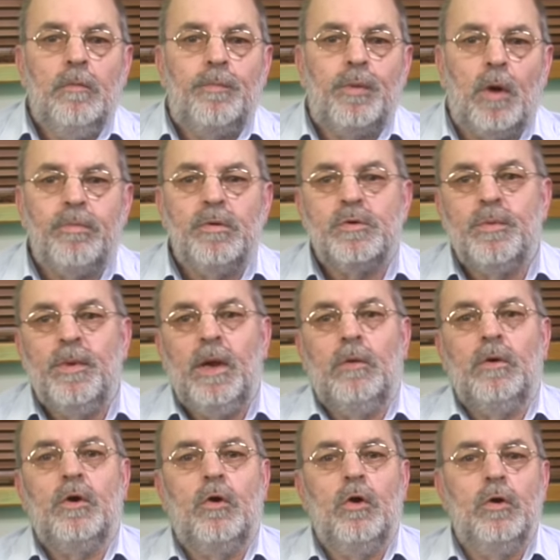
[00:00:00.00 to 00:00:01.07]
Problems will
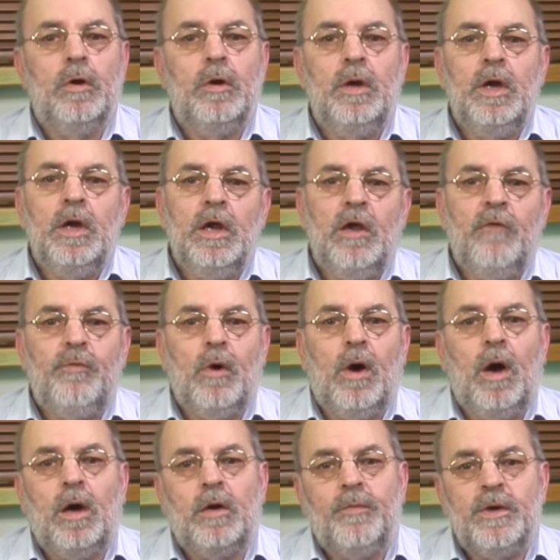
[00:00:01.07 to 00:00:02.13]
occur if your
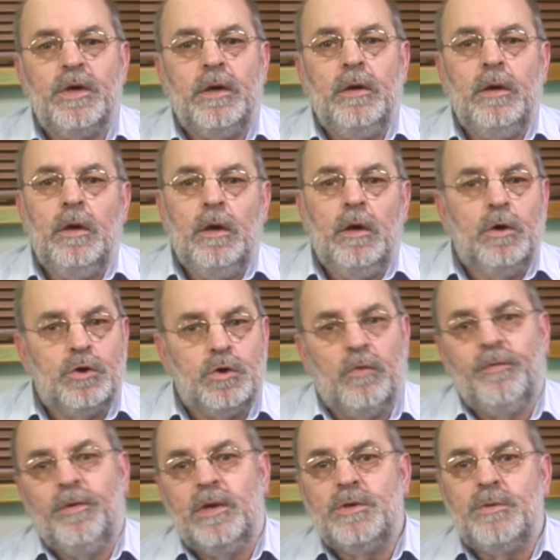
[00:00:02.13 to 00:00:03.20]
hardware,
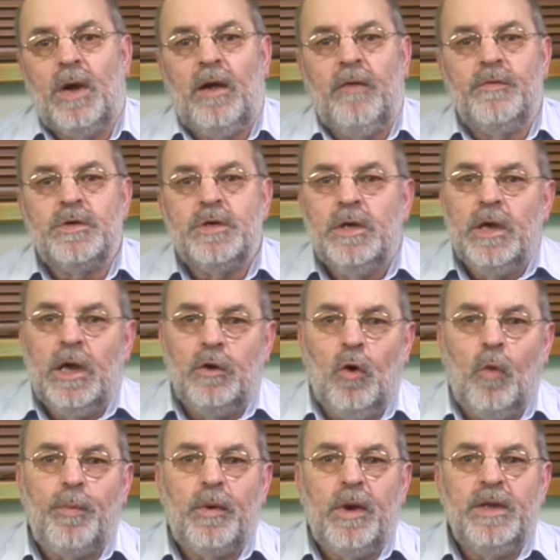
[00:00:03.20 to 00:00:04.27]
software drivers and
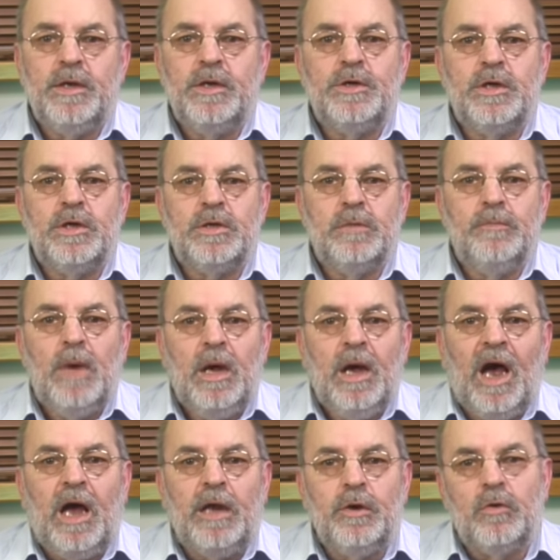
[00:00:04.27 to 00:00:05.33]
operating system
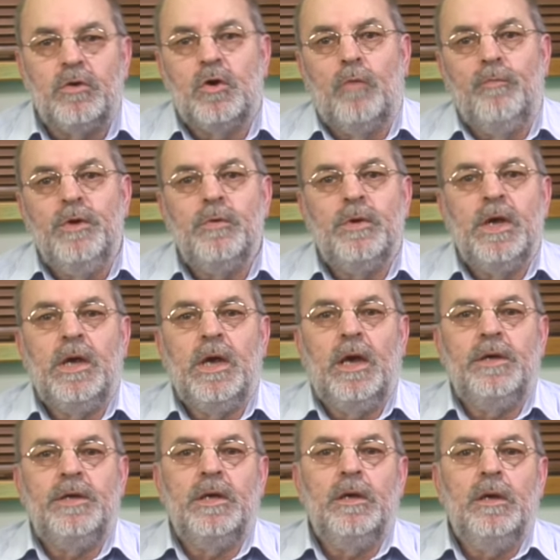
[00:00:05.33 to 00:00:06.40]
are not
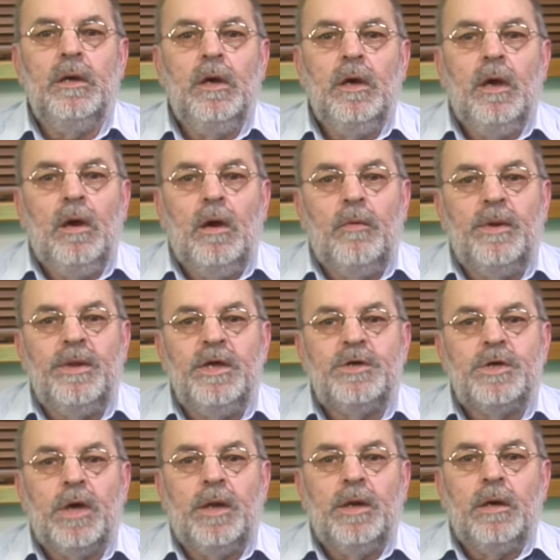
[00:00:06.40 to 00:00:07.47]
communicating with
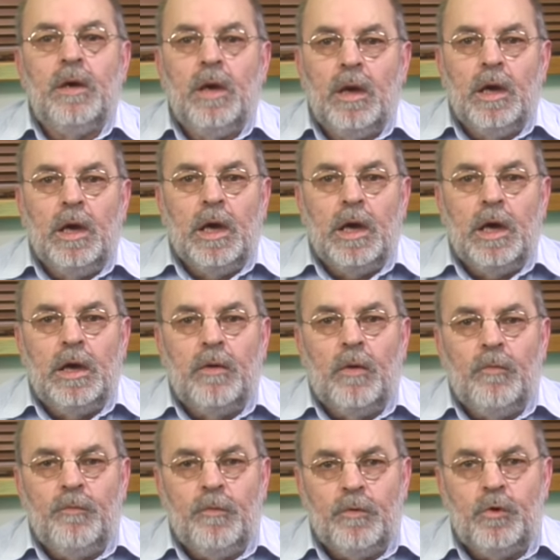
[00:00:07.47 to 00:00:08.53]
each other in
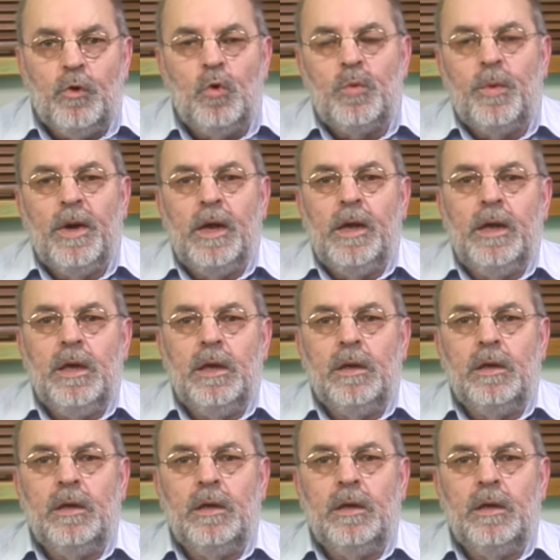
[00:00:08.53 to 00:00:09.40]
a good way.